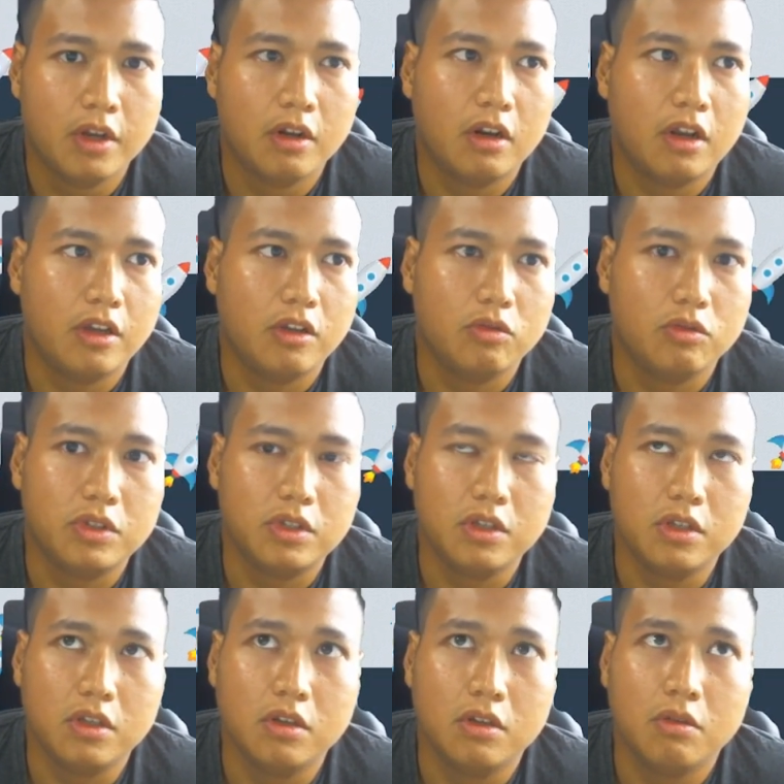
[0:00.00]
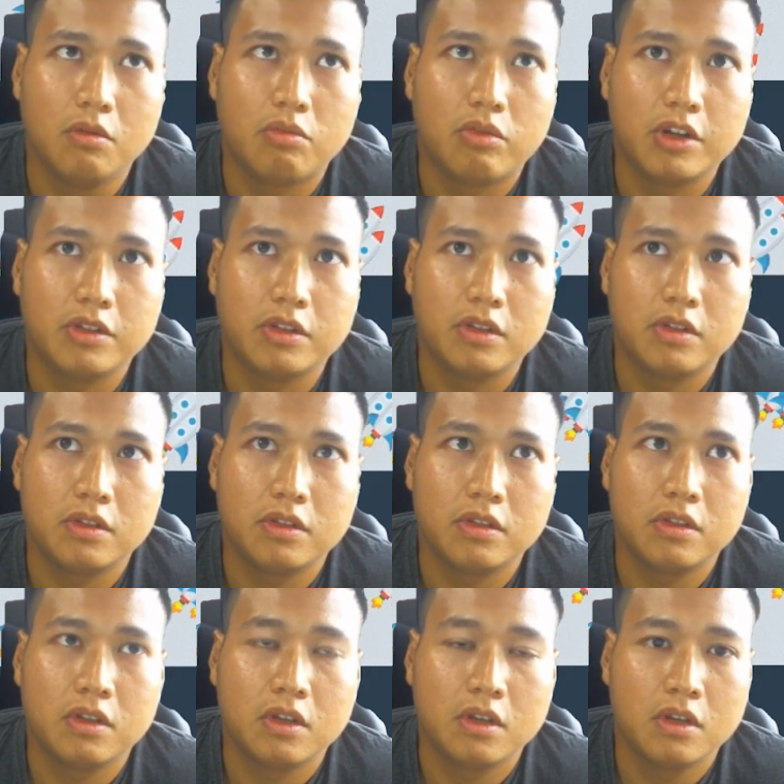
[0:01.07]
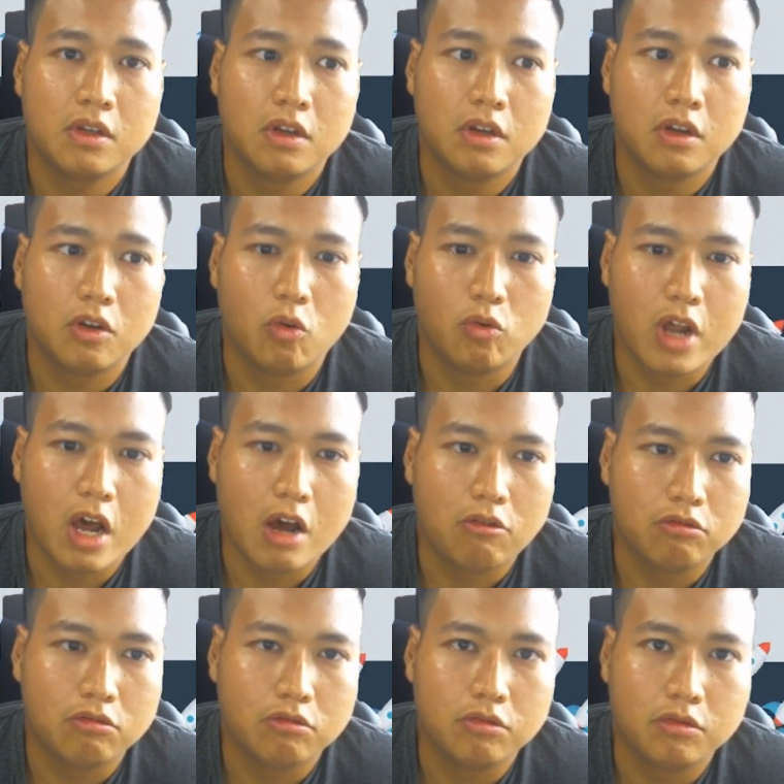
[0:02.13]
Like you see prices go down